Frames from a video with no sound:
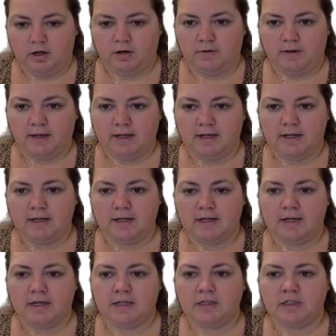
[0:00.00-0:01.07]
All right,
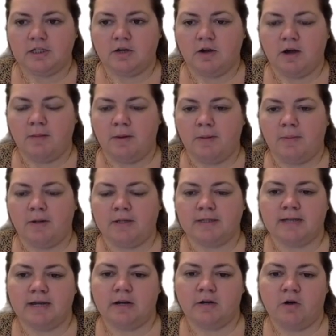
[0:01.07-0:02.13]
so I'm going to put a
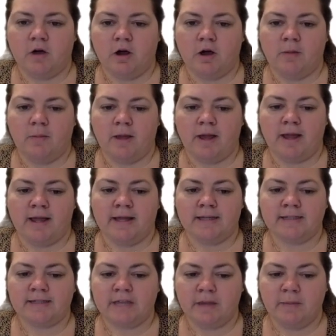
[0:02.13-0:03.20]
title on my
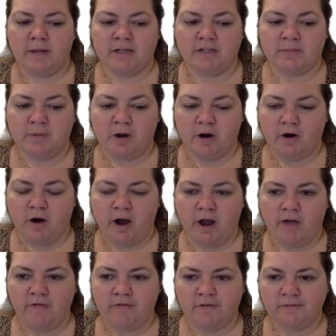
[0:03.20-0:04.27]
segmented bar
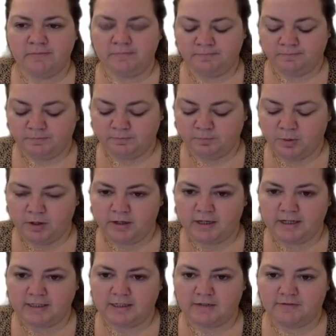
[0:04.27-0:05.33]
graph party
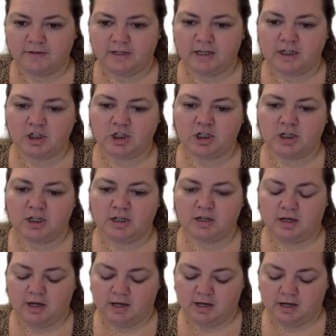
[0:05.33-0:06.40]
identification.
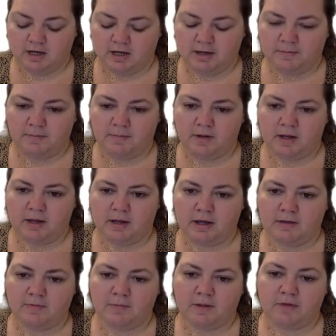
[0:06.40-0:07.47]
Um,
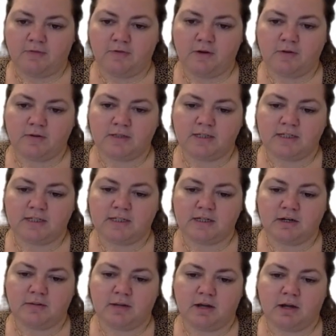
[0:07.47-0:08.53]
uh, my frequencies
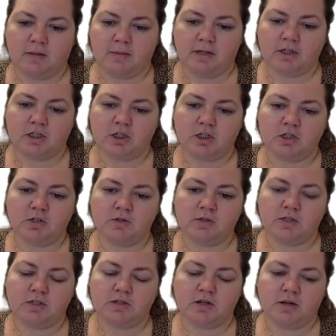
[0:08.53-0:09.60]
here, I'm counting by two.
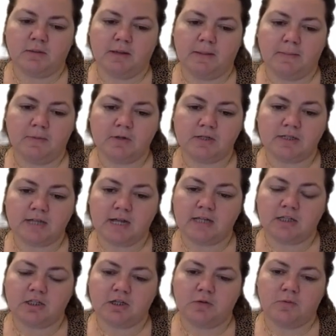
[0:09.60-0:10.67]
These are going to be
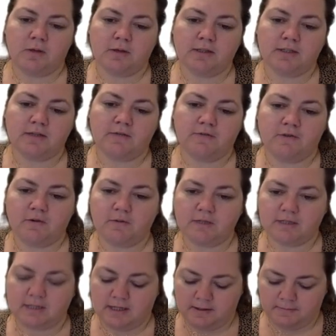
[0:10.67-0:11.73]
percent, so relative
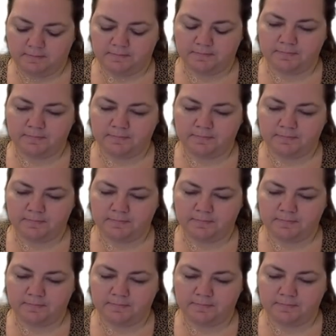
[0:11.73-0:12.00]
frequency.